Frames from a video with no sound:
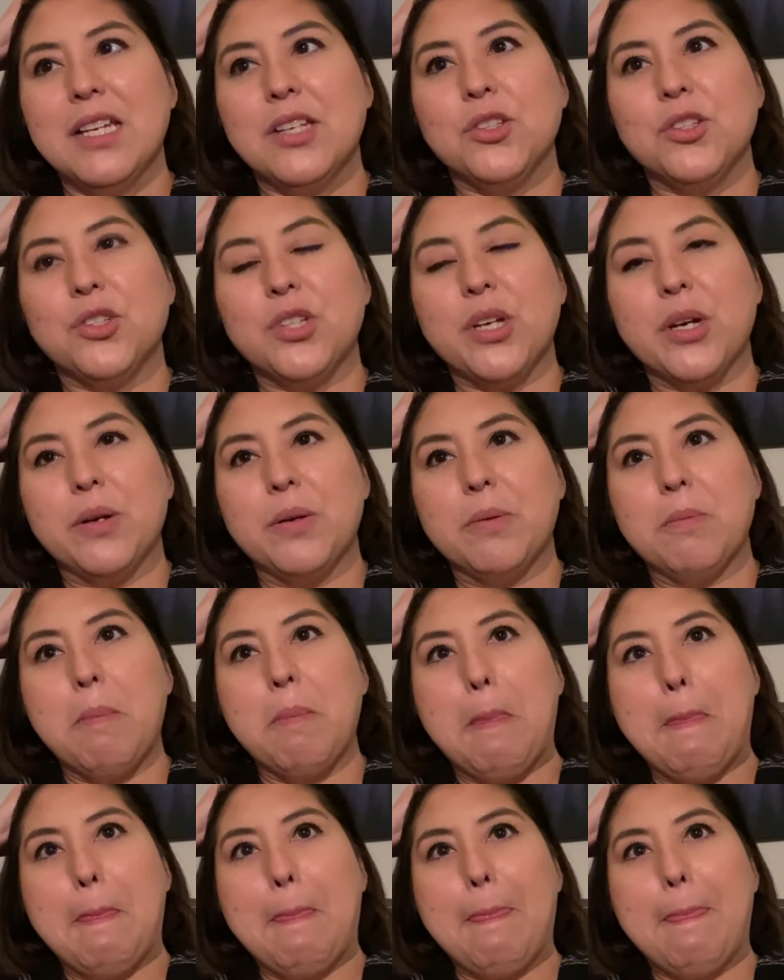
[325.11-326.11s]
So
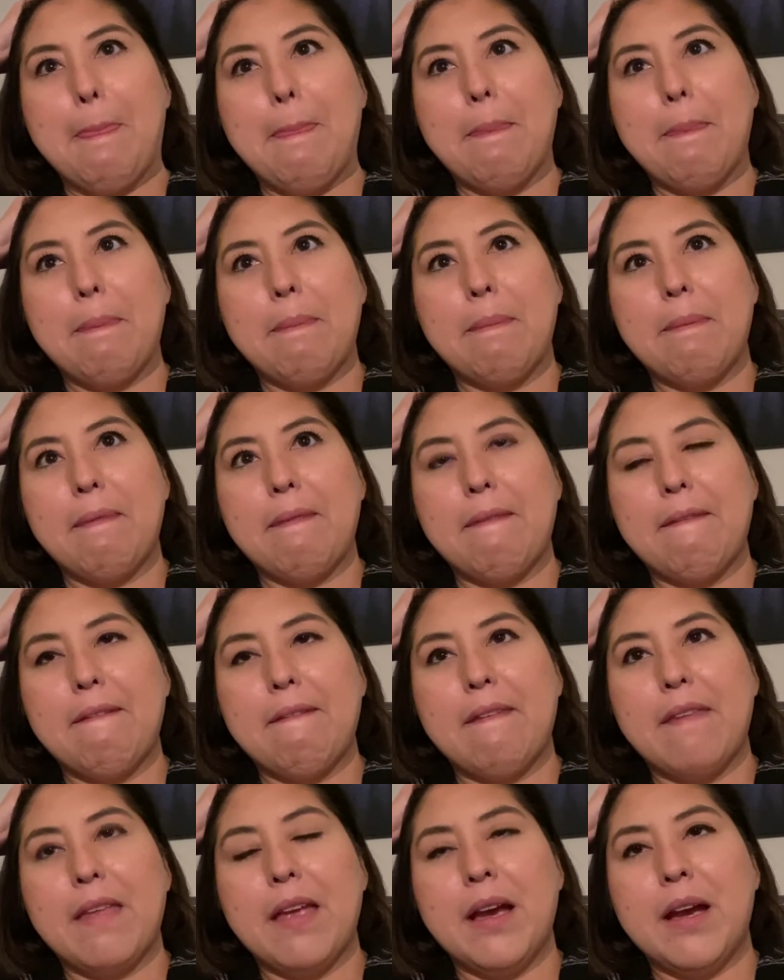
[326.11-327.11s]

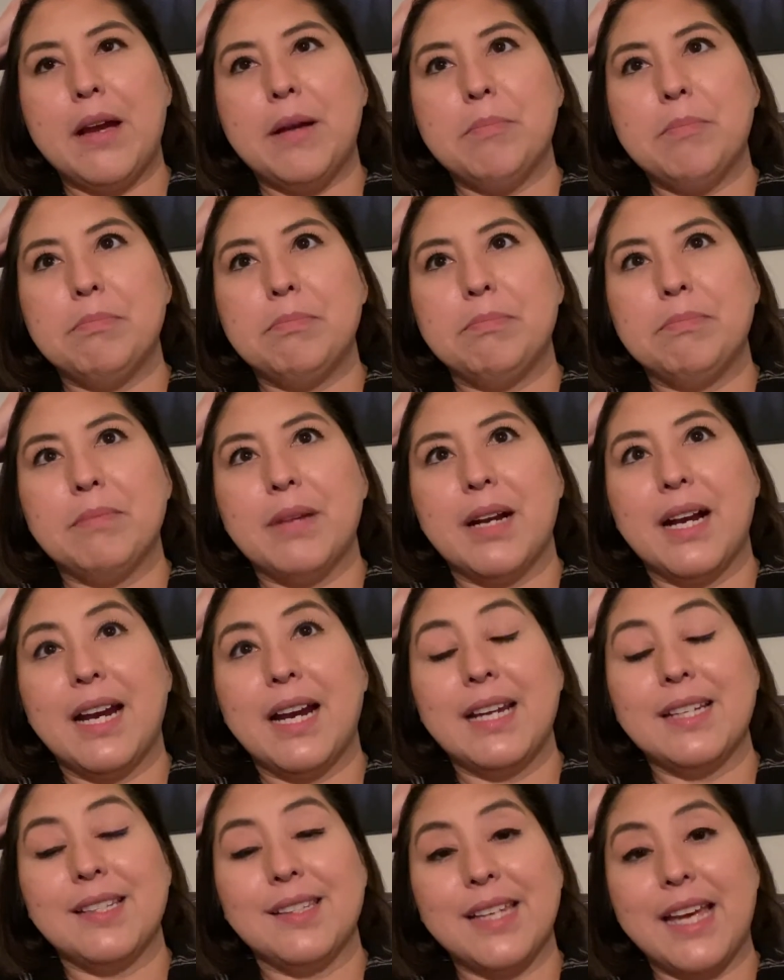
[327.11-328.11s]

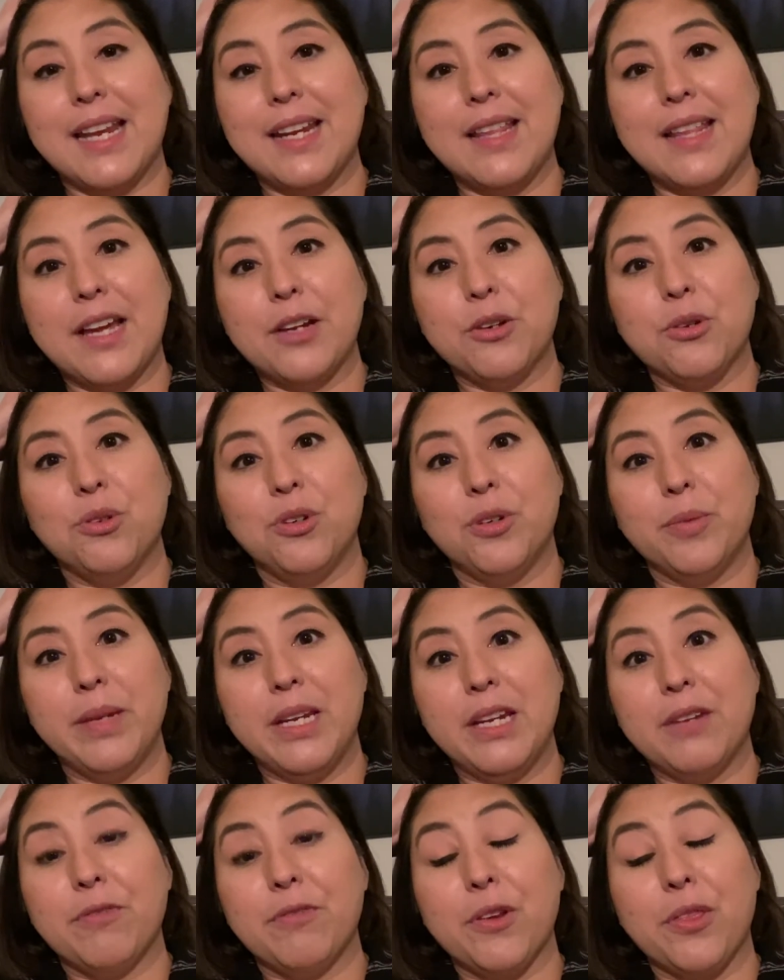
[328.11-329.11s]
I sat in that Google
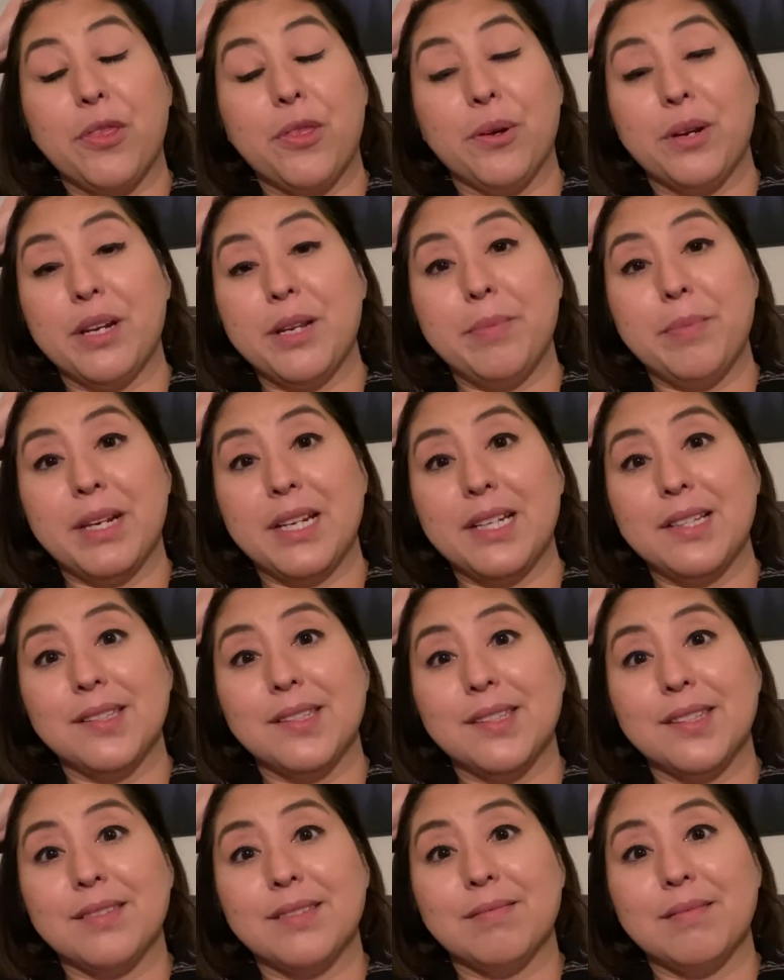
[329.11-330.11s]
Meet for 30
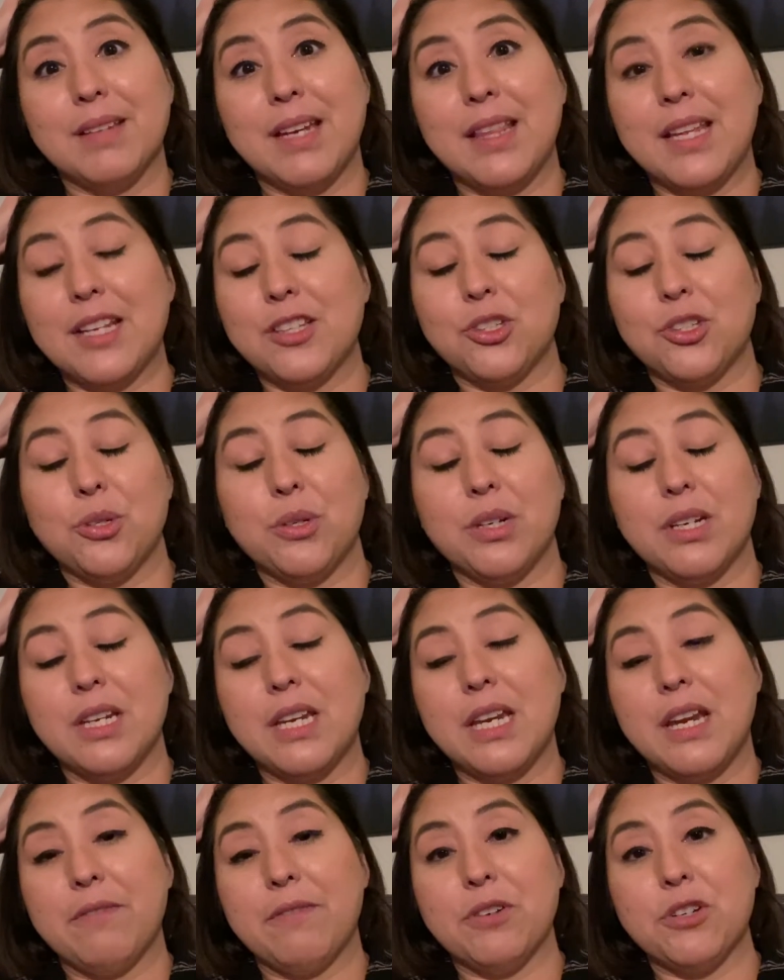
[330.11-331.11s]
minutes and that student
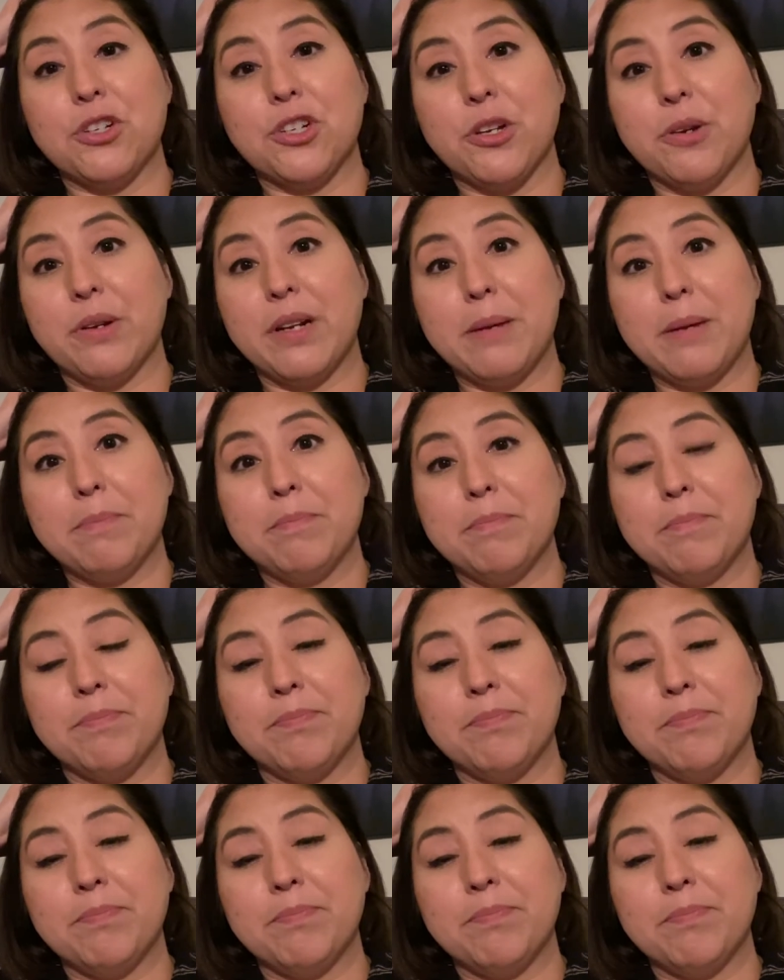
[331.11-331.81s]
never showed up.